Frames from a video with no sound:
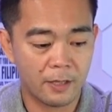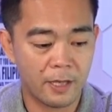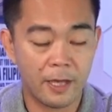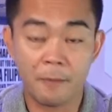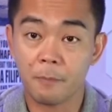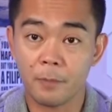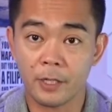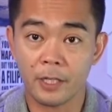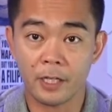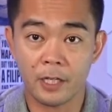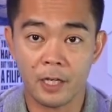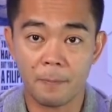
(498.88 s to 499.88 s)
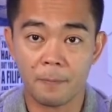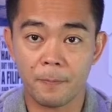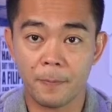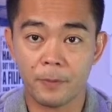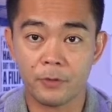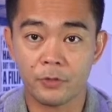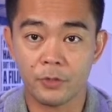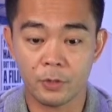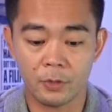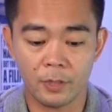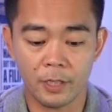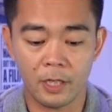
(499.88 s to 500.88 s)
Then bring it up
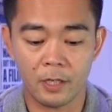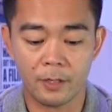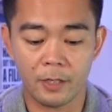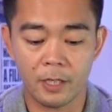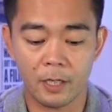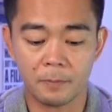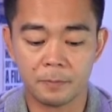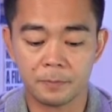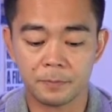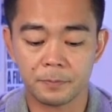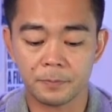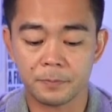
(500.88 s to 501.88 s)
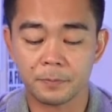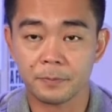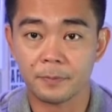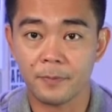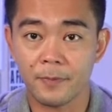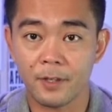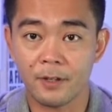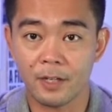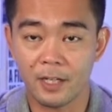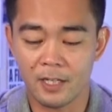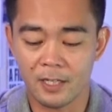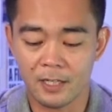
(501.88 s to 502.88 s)
to the other cup. All
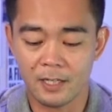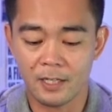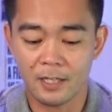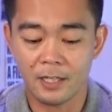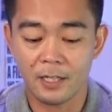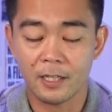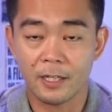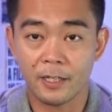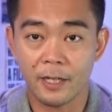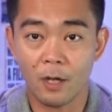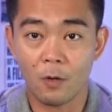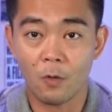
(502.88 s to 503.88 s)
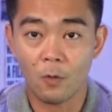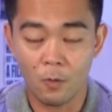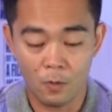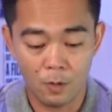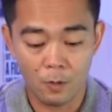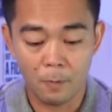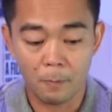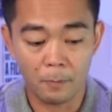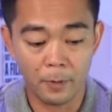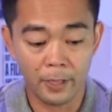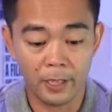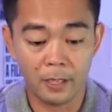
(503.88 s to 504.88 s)
right? Now
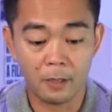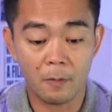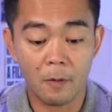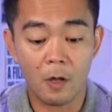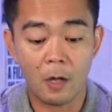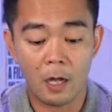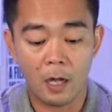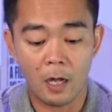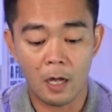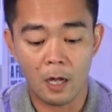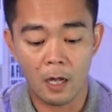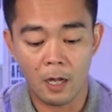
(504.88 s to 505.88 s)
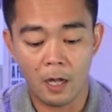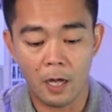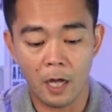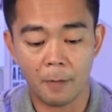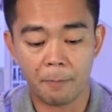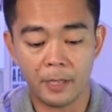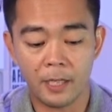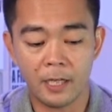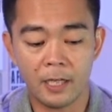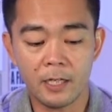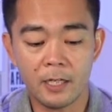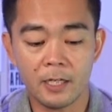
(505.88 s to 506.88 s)
bring it up
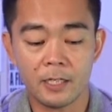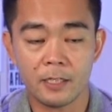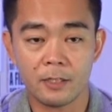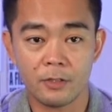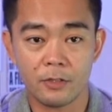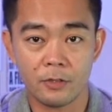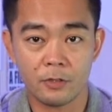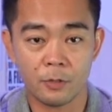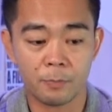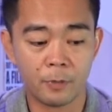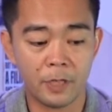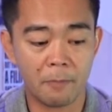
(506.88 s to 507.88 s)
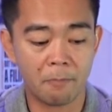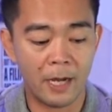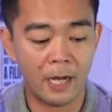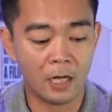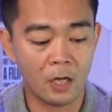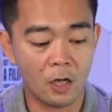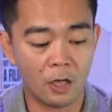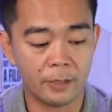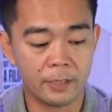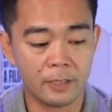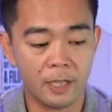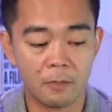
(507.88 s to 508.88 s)
again to put it back on
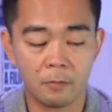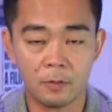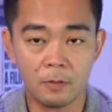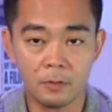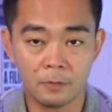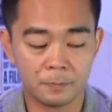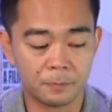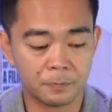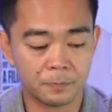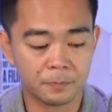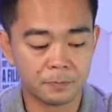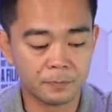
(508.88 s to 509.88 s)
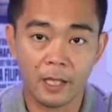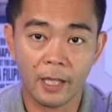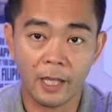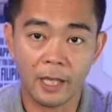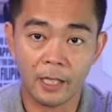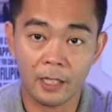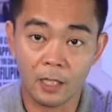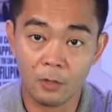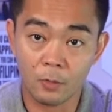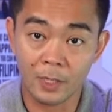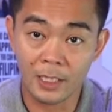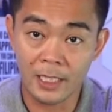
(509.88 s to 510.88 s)
the table. And
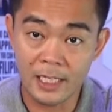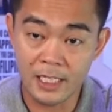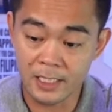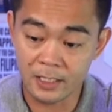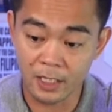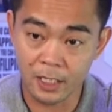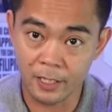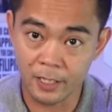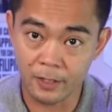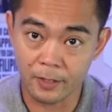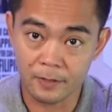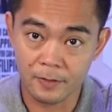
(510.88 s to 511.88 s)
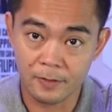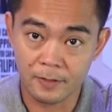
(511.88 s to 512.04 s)
release the clicker.